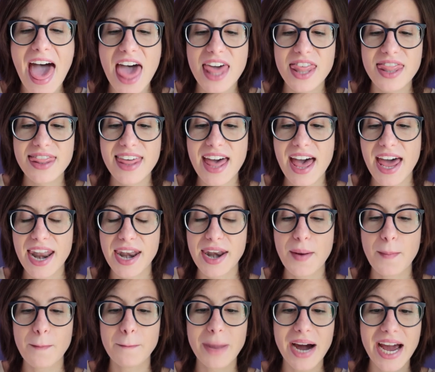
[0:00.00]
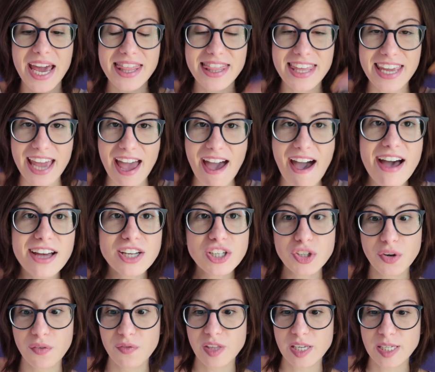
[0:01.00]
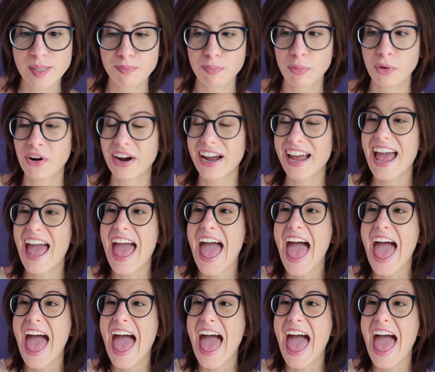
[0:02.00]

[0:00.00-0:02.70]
And then by the end of this book,